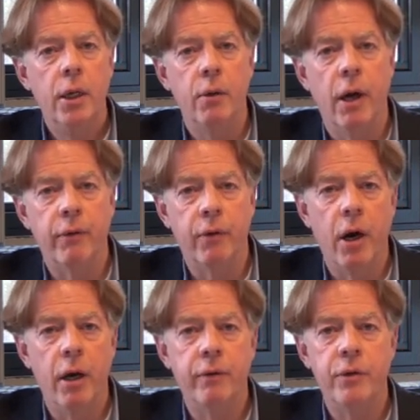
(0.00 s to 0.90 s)
you have
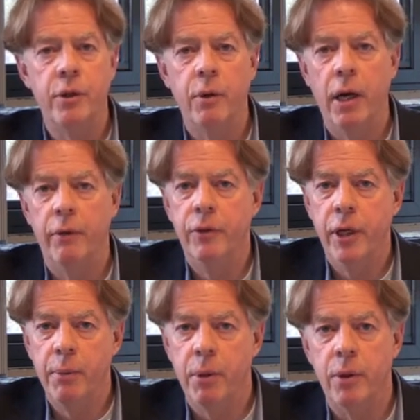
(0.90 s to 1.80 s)
graphs, you have
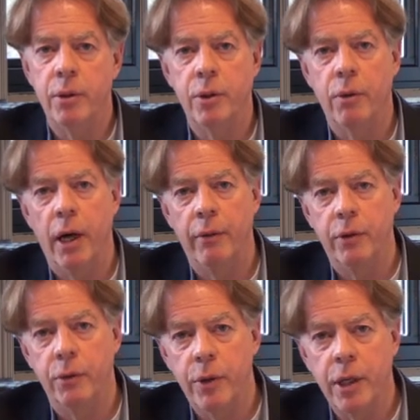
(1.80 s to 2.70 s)
tables, you have
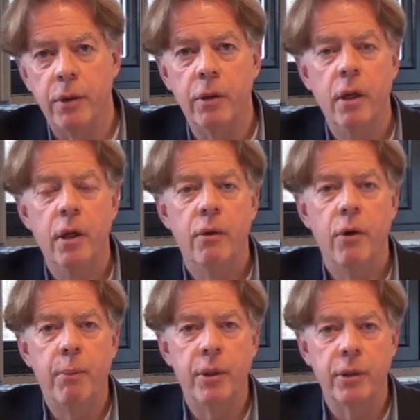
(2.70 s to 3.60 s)
the real
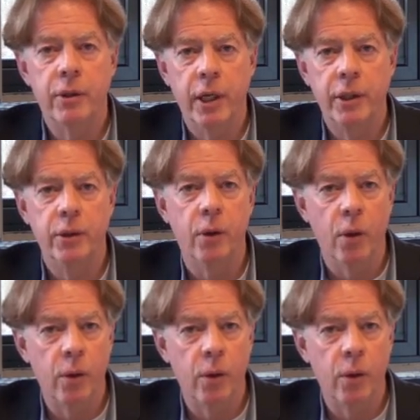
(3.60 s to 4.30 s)
representation,